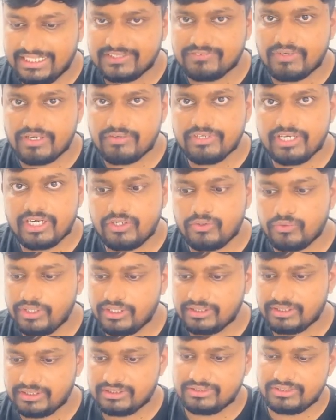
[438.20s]
is why we are
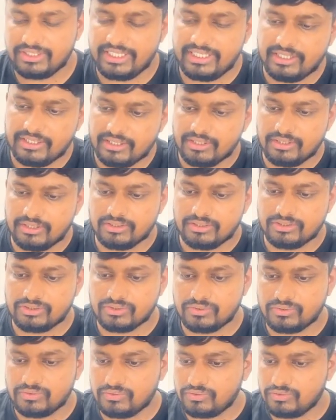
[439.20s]
doing this, right?
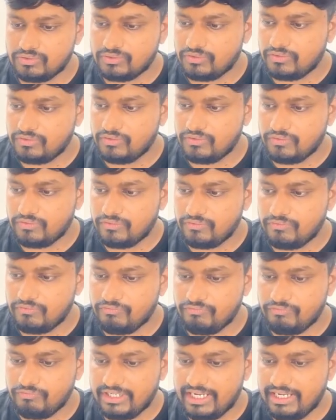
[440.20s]
So
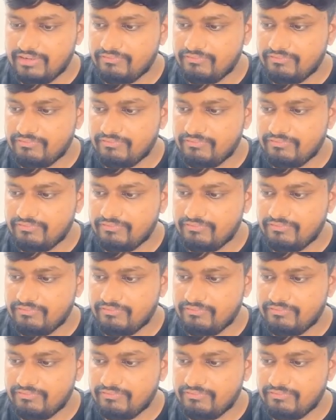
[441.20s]
when I